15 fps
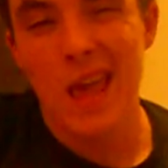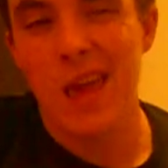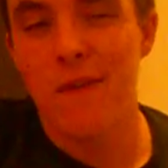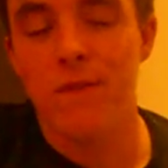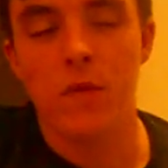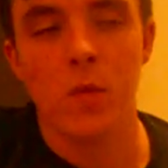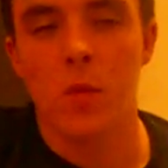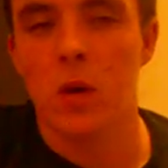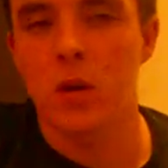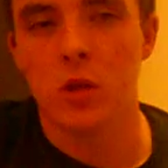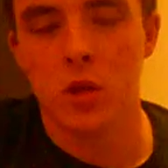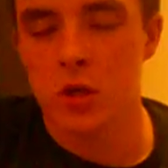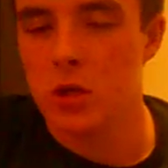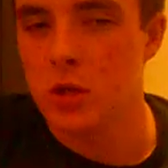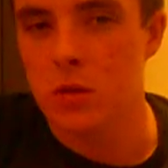If you want,
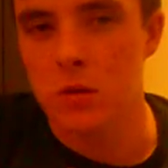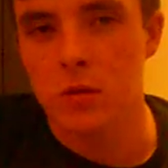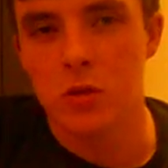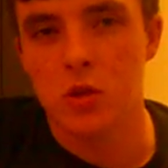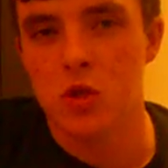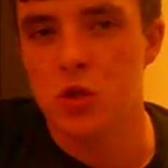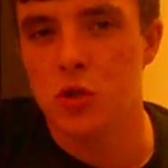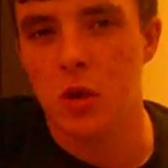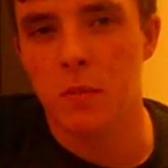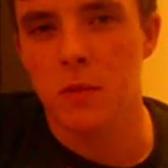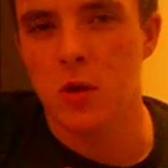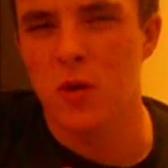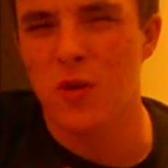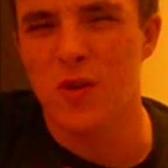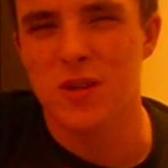you can strum
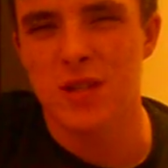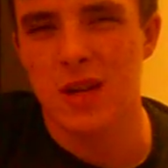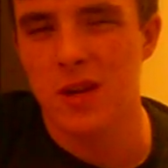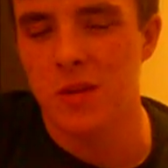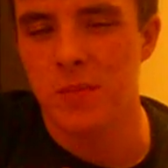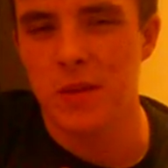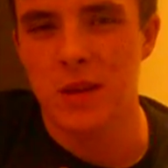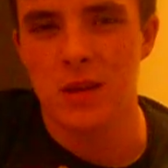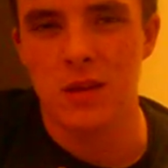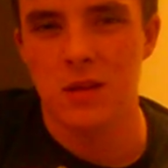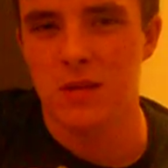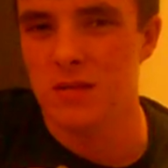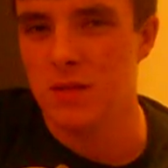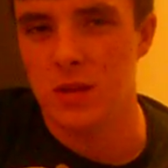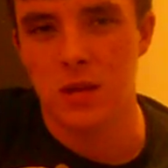the chorus a little bit.
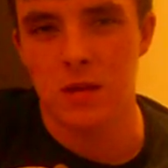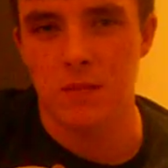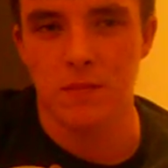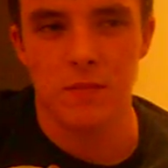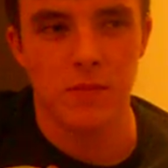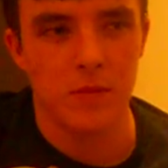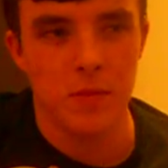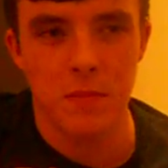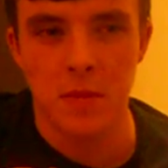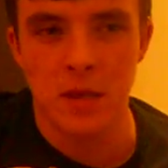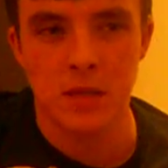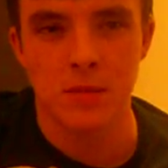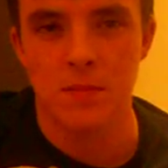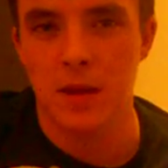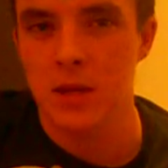You can
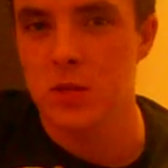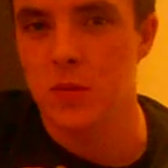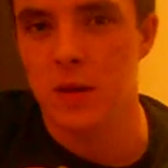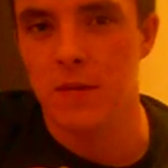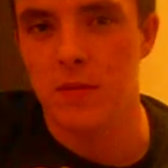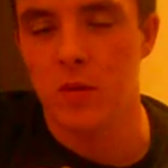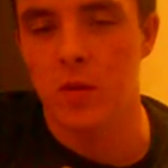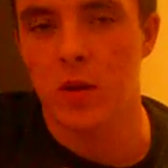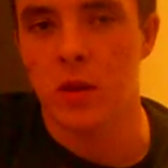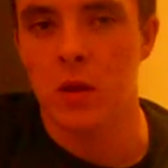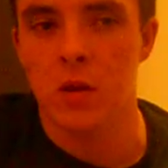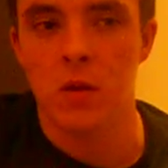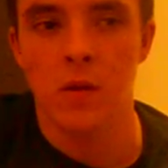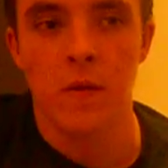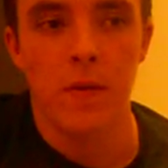mix and match whatever you want
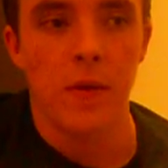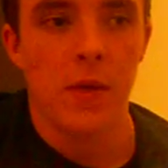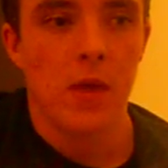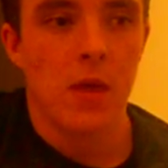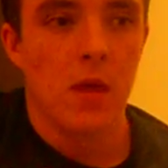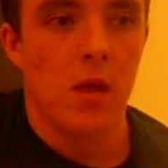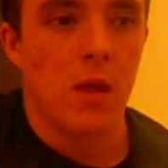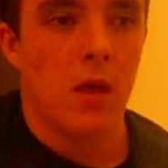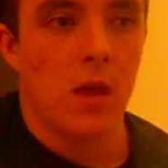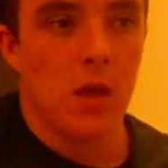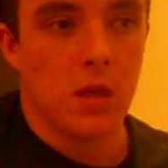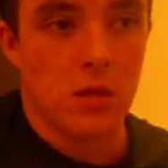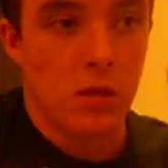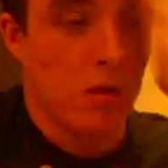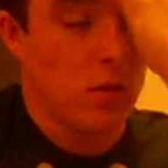to do.
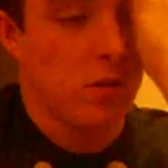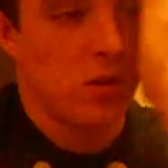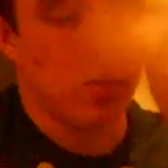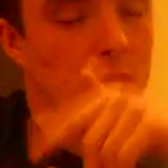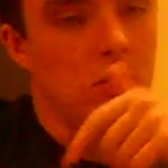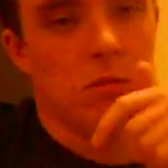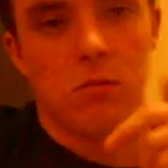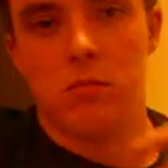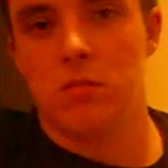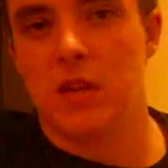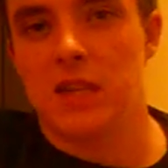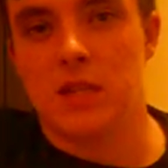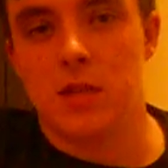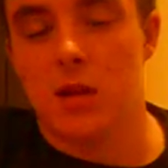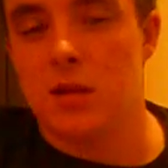As long as you
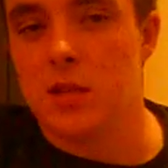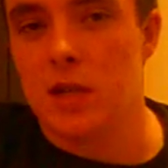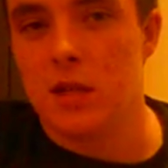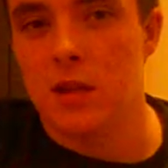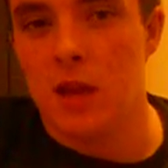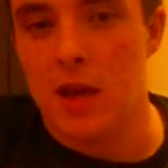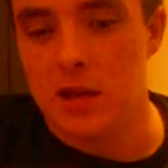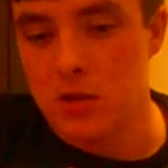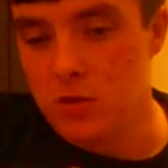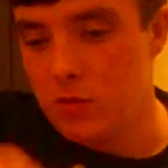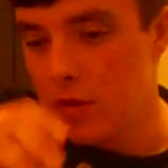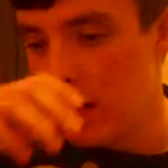think it sounds like the actual